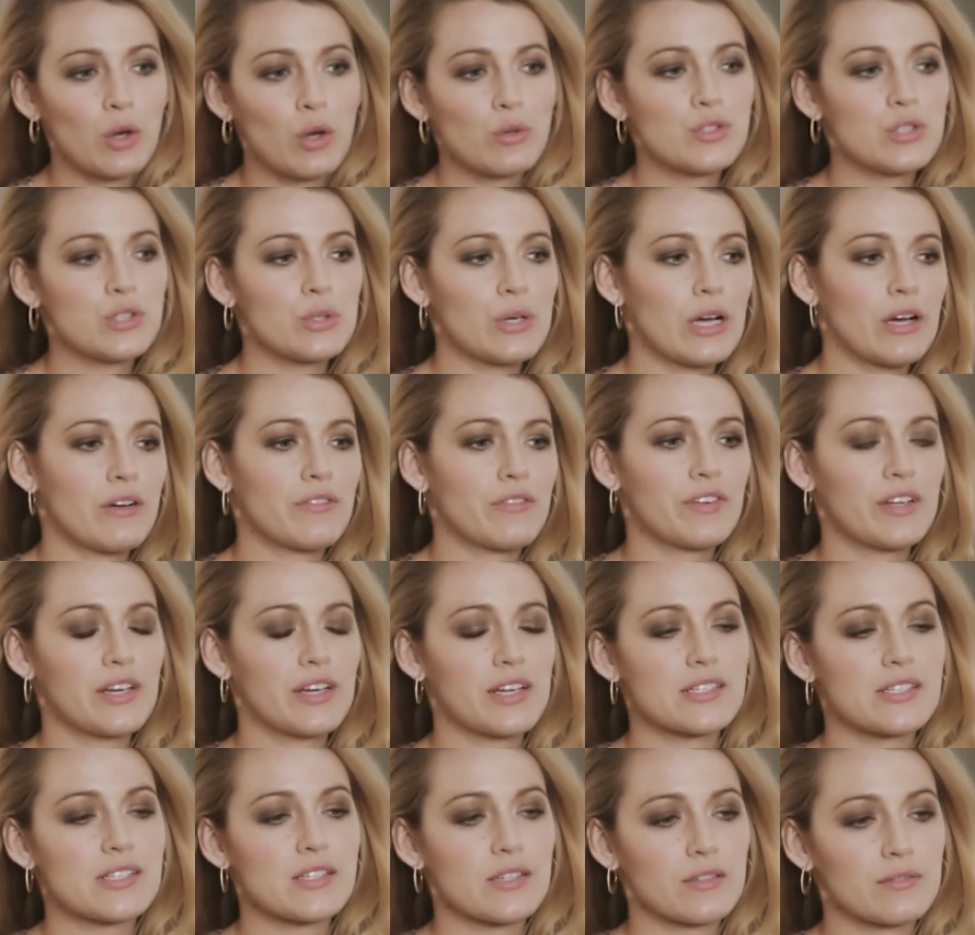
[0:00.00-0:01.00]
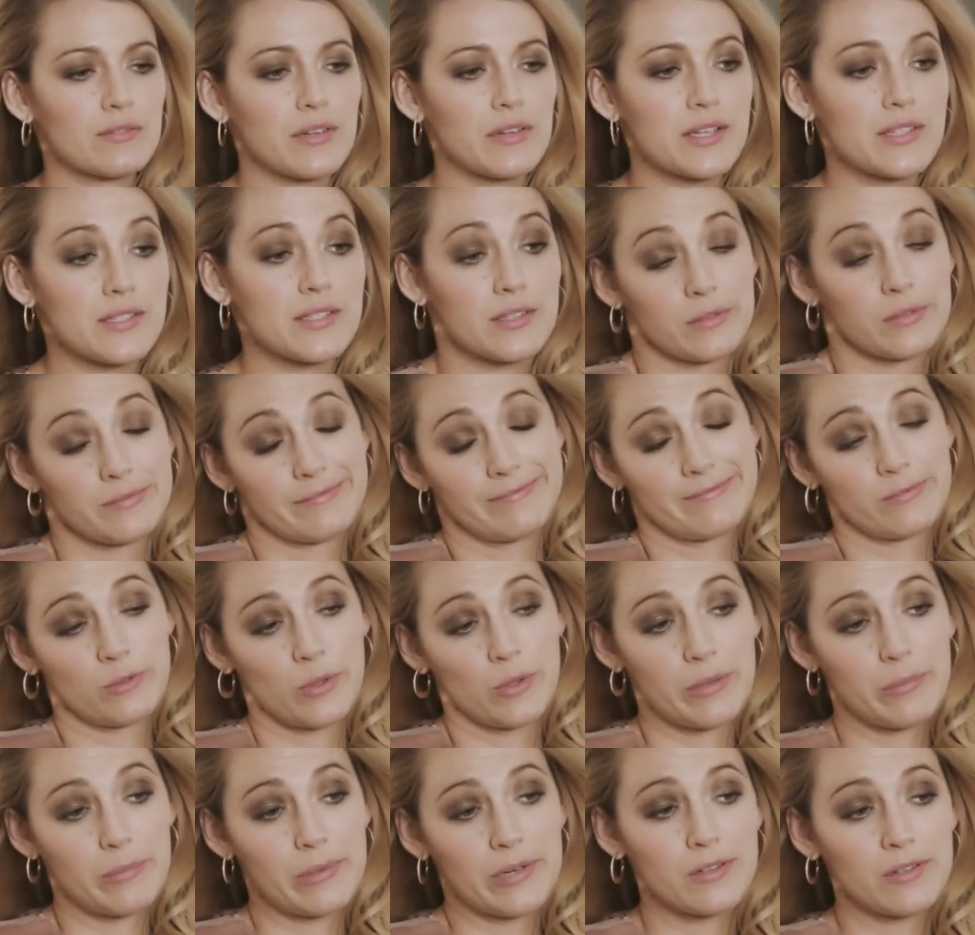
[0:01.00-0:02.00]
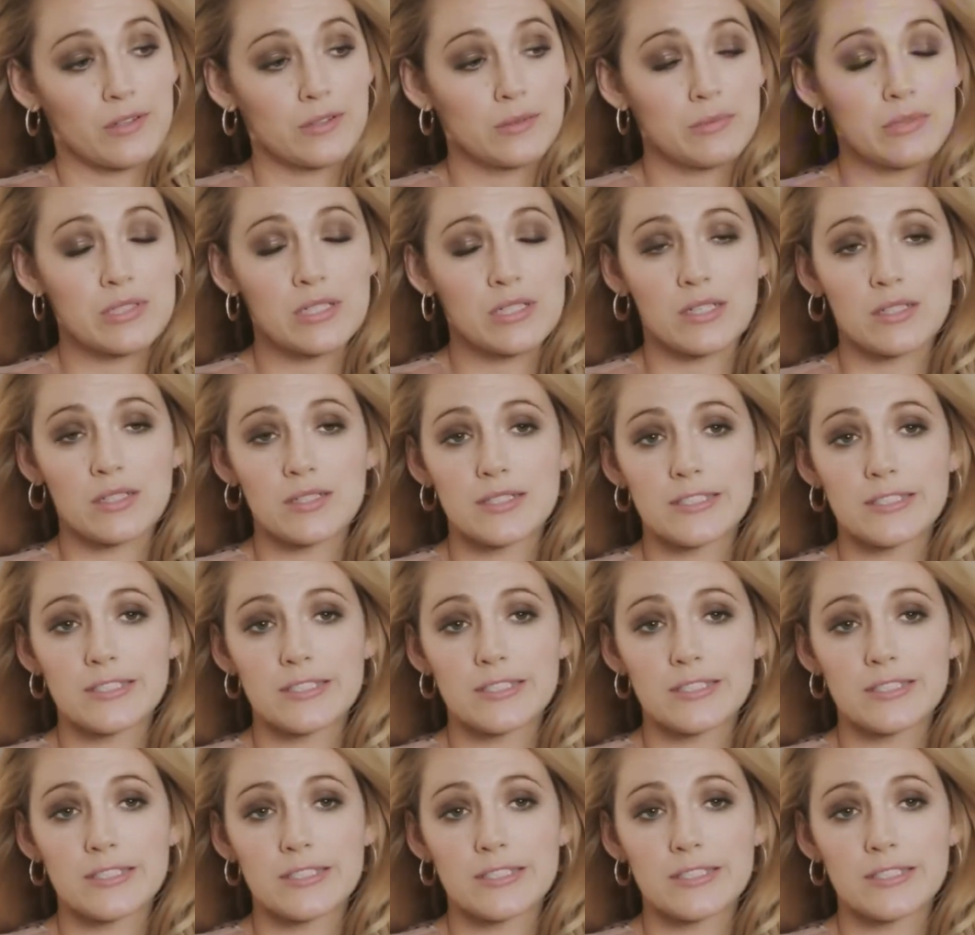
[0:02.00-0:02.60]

public, They could flip the case entirely